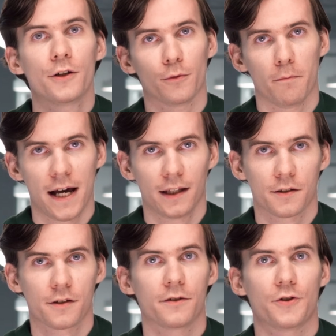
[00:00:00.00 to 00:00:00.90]
to
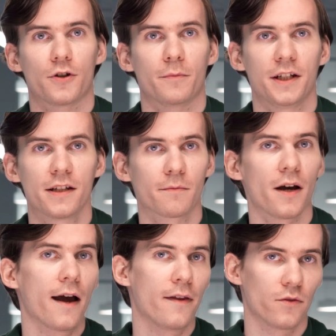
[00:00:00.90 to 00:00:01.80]
balance determinism
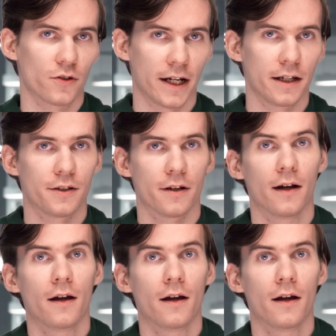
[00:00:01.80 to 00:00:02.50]
and variety,